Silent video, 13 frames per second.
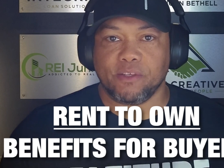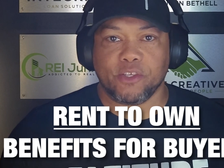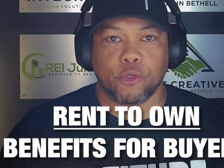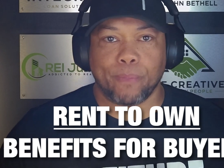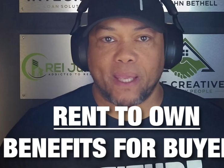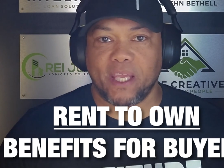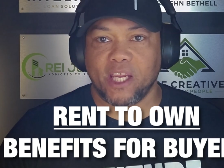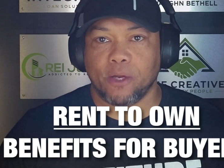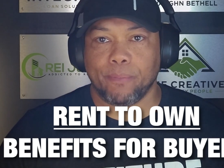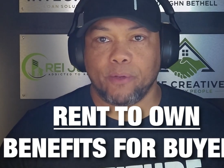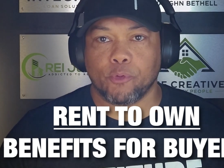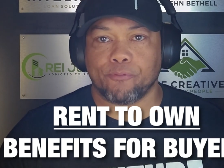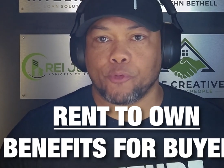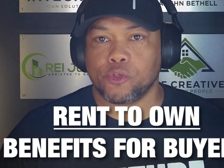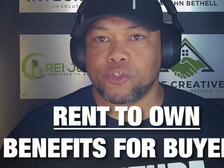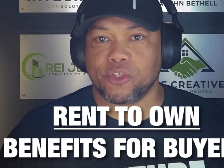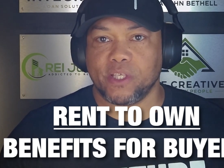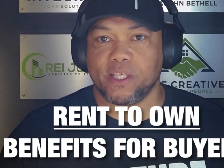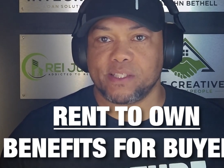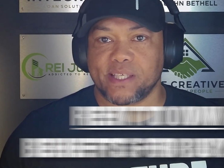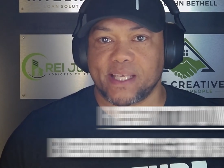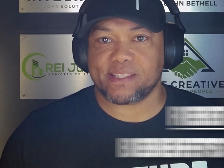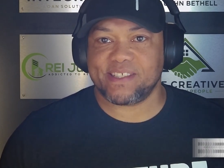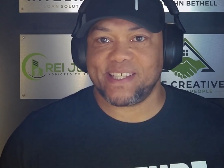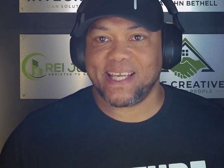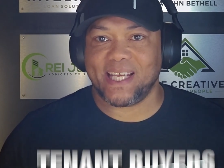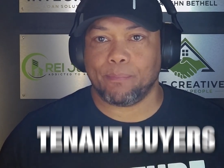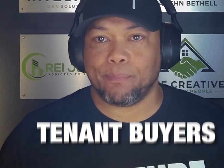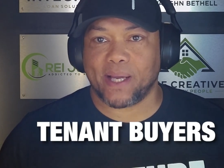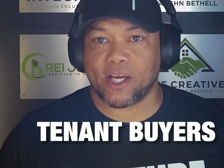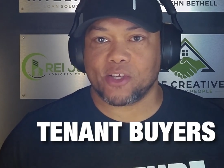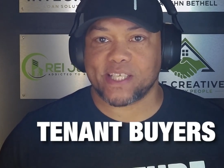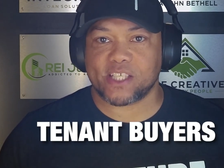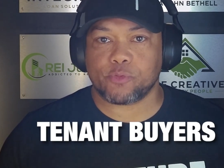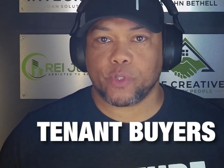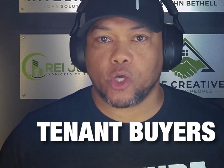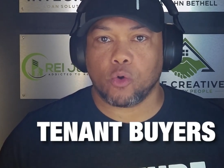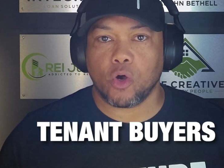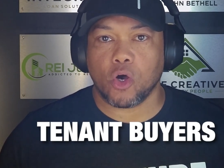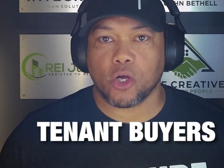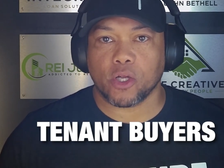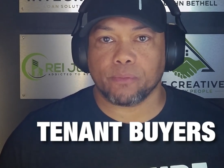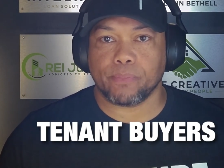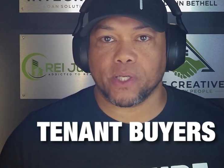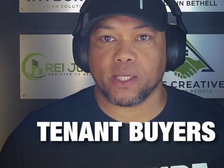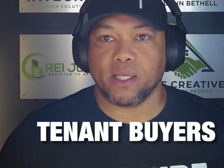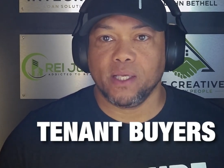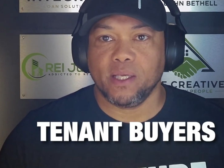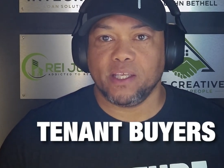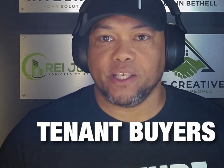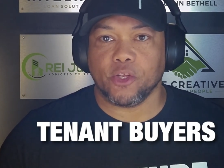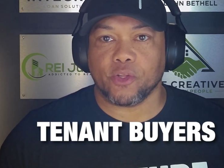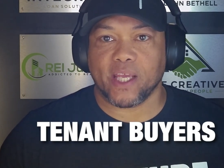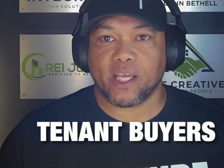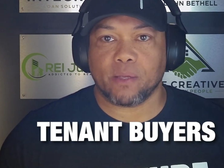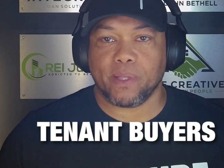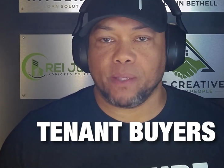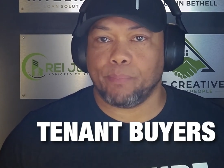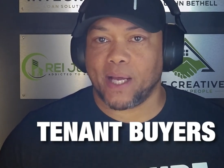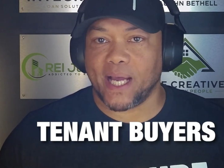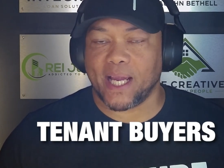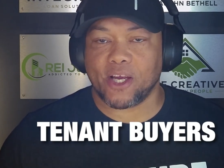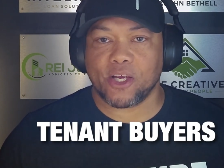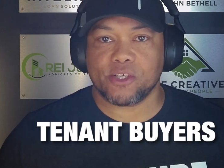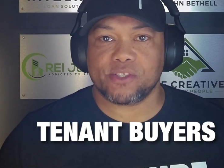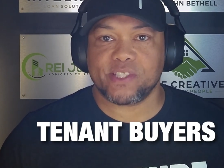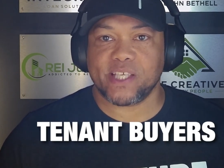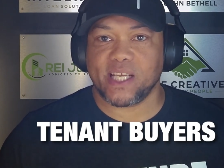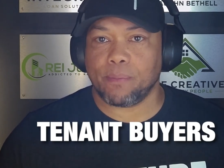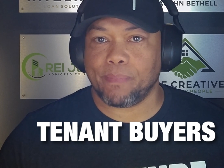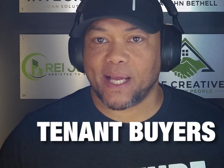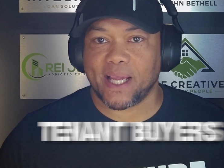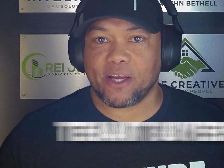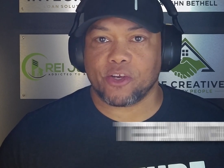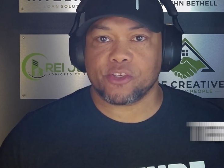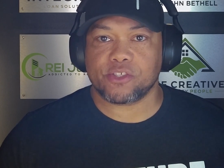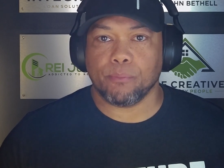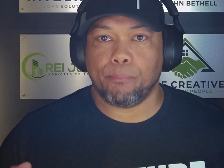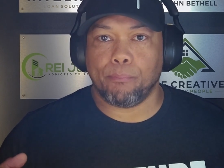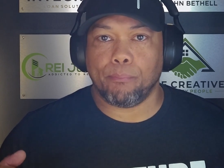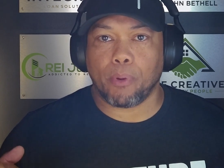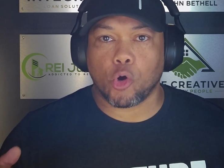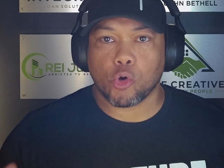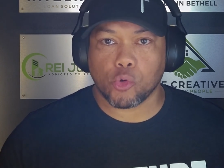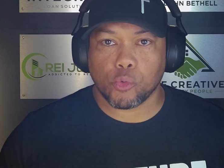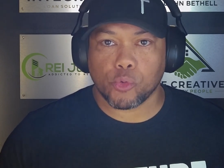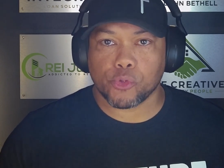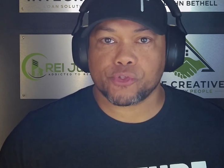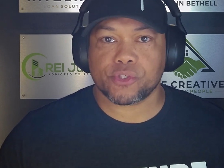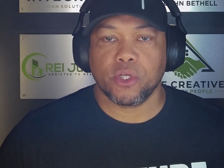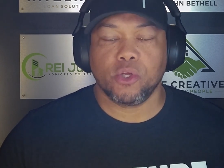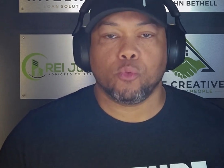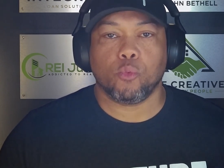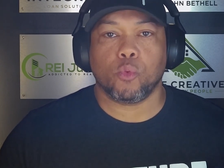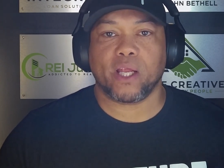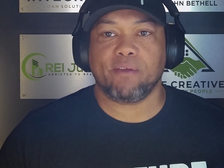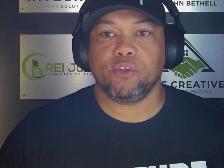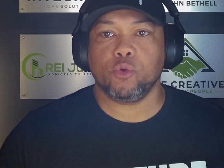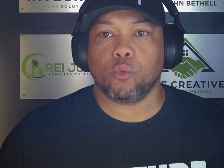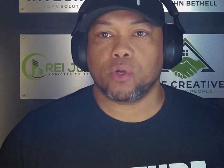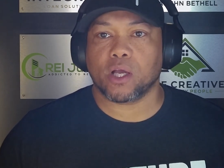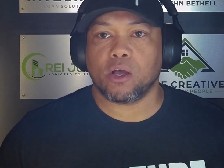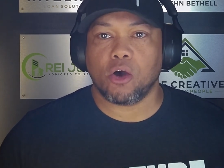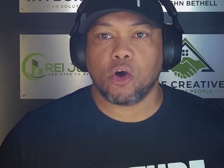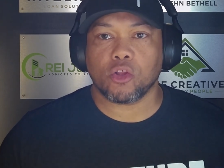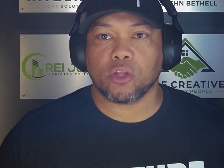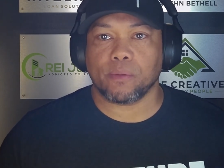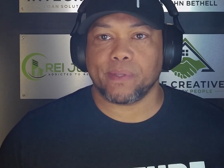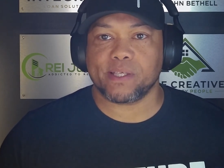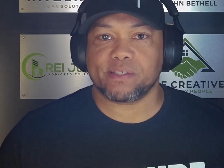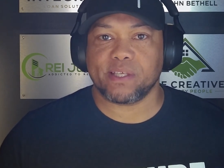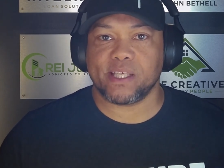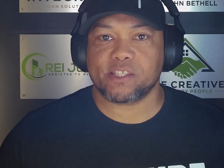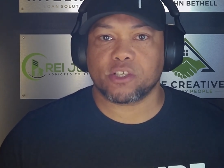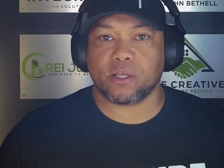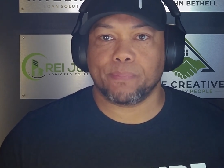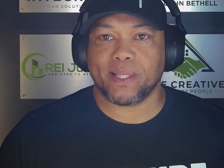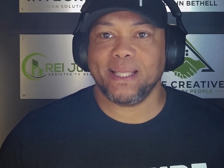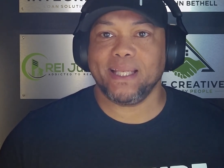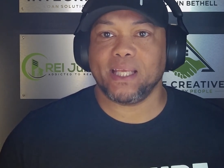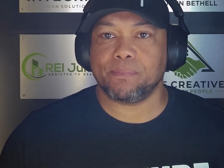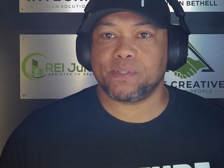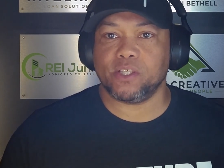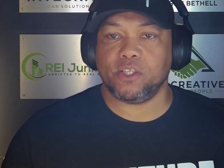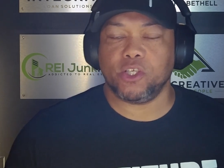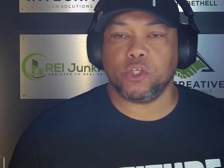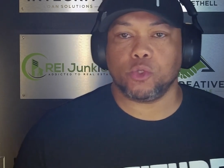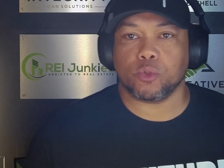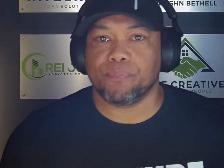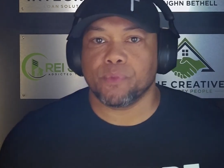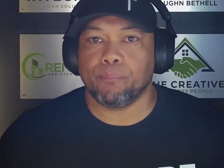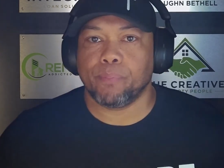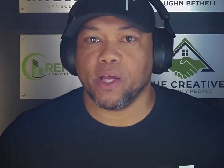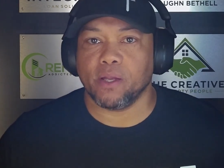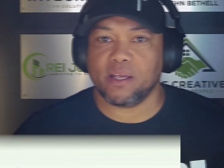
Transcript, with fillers: you may hear me refer to these as tenant buyers as we go on, but you know, they can be buyers, tenant buyers, borrowers, whatever you want to call them, is, is completely up to you. But